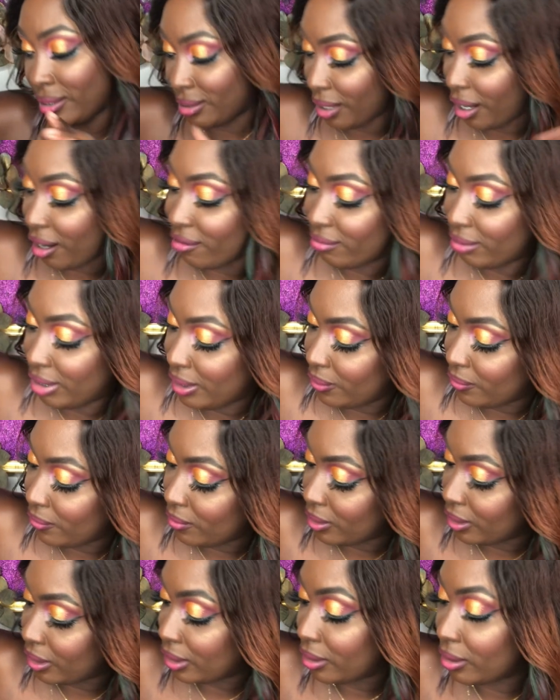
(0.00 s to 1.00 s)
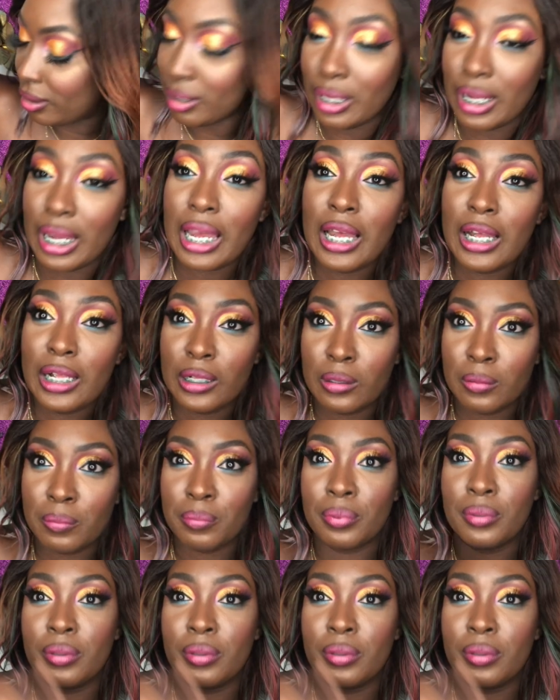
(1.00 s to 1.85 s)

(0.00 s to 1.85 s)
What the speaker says: I really want to help